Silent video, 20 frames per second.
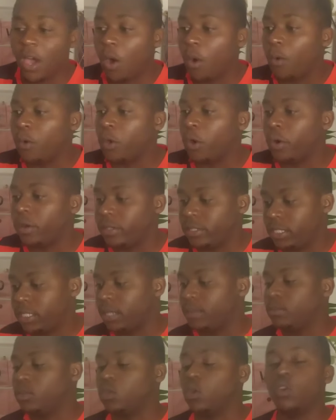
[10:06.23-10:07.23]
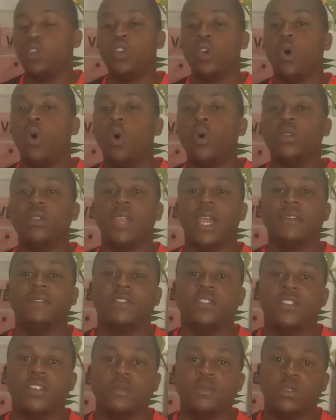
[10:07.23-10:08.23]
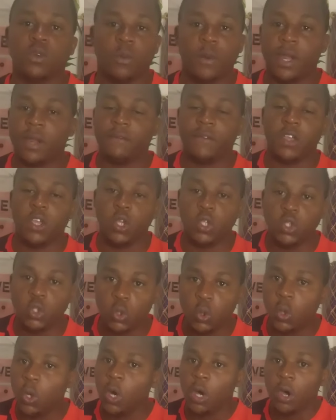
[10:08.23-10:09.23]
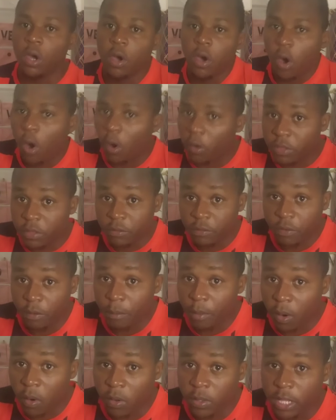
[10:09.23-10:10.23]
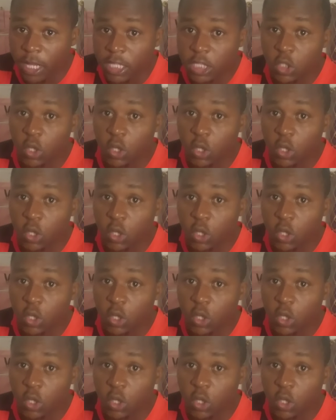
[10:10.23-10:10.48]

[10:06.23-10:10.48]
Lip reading: or your in terms of your own live streams or whatever you do on the Football Connect.